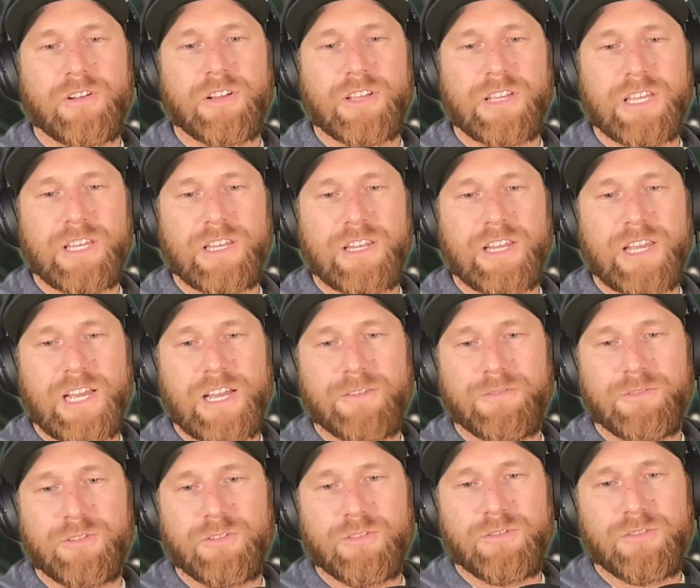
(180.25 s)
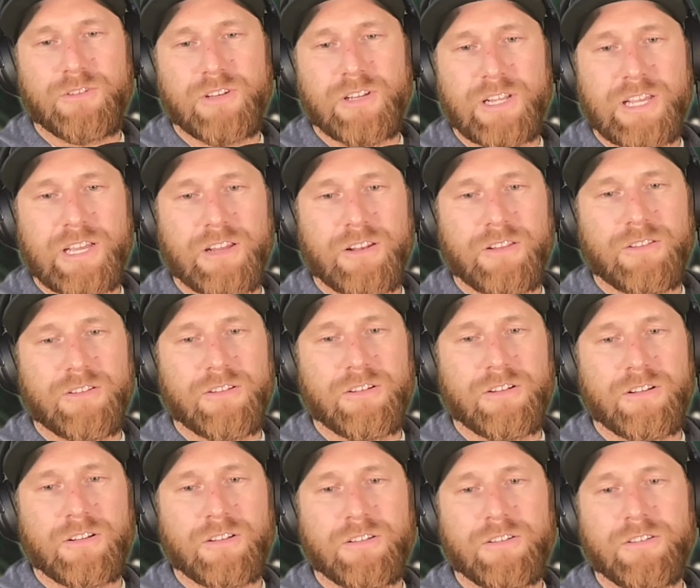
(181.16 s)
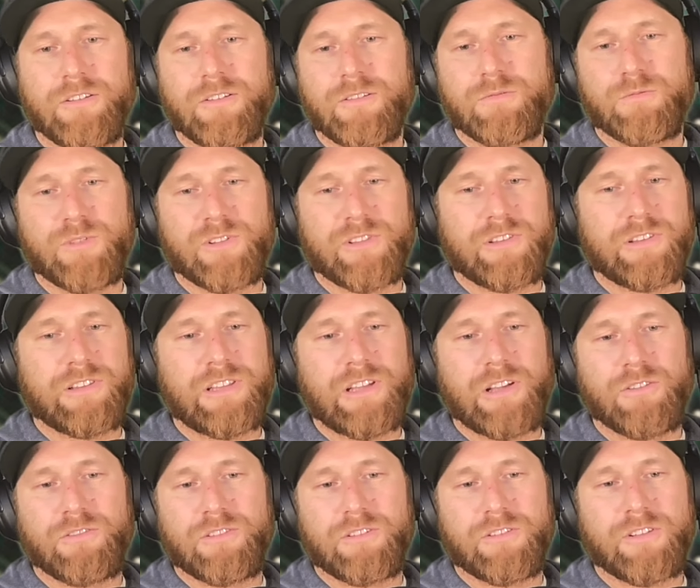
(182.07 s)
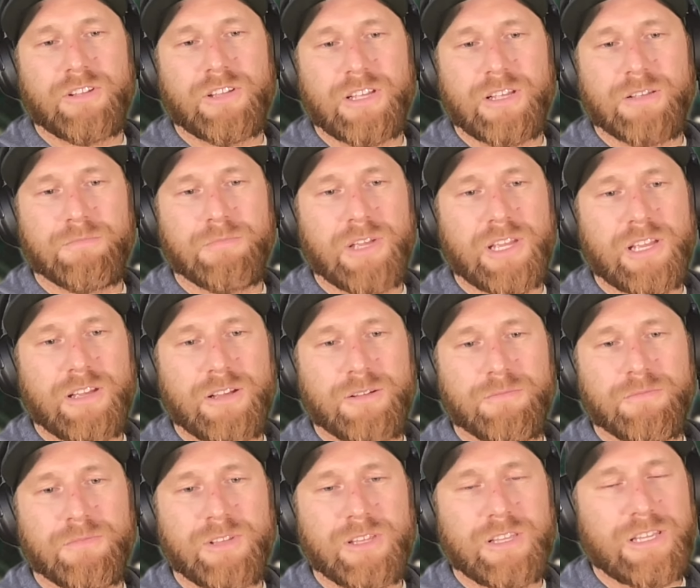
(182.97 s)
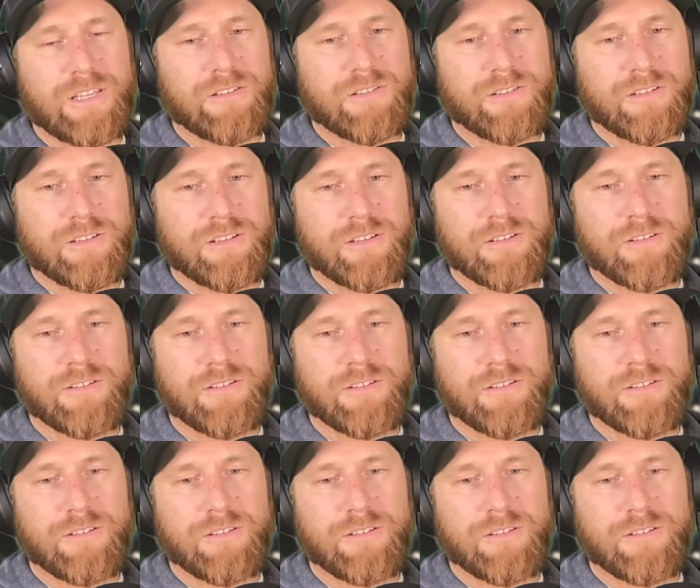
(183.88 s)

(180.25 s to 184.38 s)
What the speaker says: get Daft, Unity Catalog with Delta Lake, bam, easy.